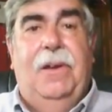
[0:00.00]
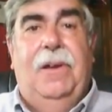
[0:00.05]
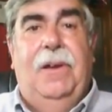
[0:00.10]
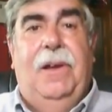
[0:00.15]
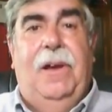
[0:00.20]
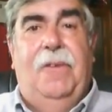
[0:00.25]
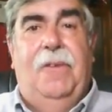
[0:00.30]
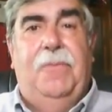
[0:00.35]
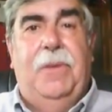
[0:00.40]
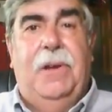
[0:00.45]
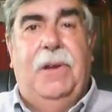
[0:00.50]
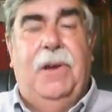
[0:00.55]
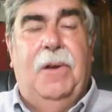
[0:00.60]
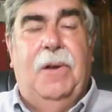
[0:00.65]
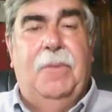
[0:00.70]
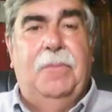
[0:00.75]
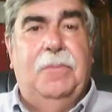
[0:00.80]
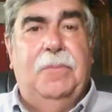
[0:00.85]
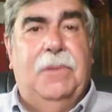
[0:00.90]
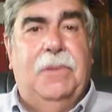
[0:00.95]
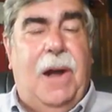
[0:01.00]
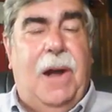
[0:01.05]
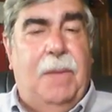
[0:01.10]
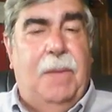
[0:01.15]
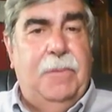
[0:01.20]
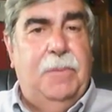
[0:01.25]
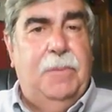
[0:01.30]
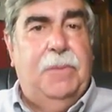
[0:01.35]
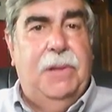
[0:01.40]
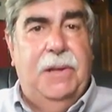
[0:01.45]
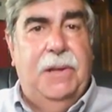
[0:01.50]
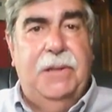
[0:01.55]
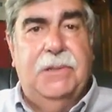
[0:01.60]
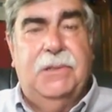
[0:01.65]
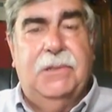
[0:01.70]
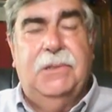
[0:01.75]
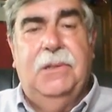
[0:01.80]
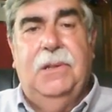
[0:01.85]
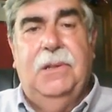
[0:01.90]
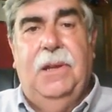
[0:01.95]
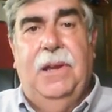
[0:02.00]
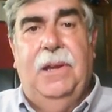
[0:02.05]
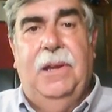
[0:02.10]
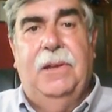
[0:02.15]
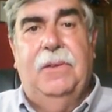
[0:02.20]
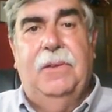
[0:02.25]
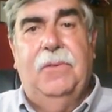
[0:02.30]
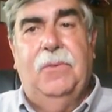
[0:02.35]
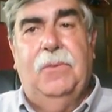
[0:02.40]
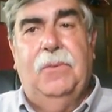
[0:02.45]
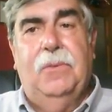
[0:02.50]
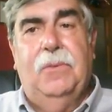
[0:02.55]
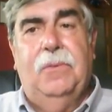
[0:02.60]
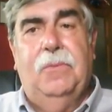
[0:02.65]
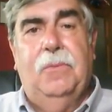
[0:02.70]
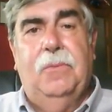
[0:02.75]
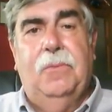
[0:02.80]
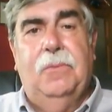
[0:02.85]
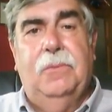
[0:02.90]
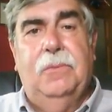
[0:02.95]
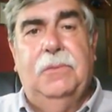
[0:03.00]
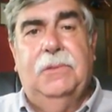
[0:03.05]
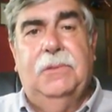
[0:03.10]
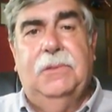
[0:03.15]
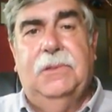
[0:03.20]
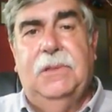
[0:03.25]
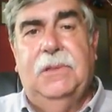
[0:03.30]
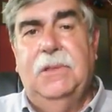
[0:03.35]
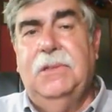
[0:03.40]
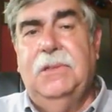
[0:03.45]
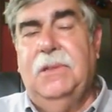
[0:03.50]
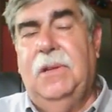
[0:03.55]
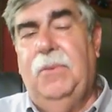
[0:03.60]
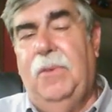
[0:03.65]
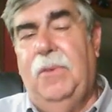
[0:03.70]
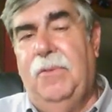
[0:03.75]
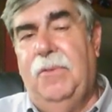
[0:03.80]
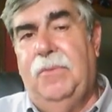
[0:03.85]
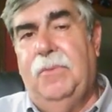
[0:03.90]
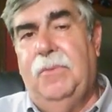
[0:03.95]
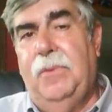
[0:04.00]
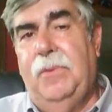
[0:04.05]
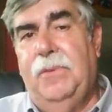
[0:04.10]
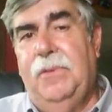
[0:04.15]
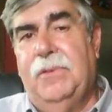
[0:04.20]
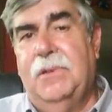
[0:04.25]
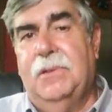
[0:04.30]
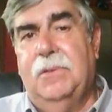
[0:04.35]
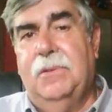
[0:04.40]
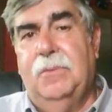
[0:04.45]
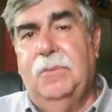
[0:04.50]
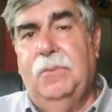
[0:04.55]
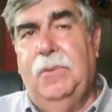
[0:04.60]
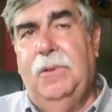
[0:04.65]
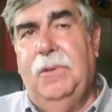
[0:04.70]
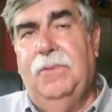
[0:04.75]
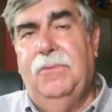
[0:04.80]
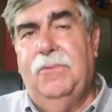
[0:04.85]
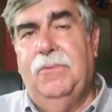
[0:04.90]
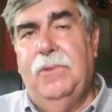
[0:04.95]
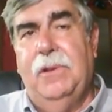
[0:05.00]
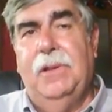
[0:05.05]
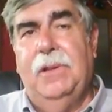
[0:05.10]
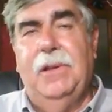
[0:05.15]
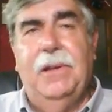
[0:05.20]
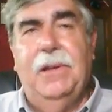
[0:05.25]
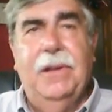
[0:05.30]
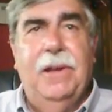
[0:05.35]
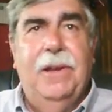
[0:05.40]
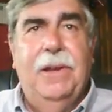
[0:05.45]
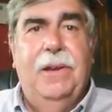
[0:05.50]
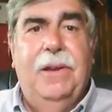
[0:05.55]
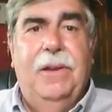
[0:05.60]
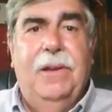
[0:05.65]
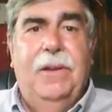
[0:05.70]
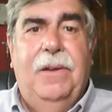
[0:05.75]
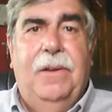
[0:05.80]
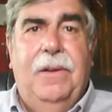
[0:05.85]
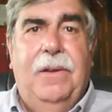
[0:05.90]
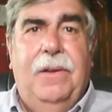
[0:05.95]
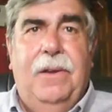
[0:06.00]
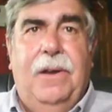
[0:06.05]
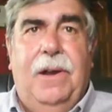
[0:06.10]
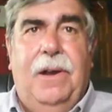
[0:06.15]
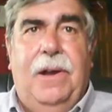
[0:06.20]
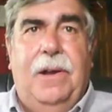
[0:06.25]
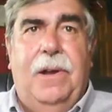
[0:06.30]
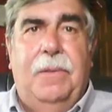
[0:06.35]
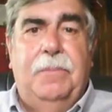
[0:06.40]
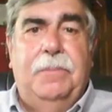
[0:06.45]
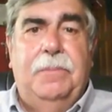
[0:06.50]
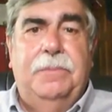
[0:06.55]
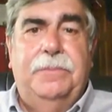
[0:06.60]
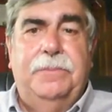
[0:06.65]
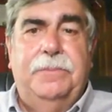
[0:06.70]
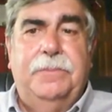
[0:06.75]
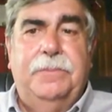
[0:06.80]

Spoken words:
have become commonplace. And since then, we've really um,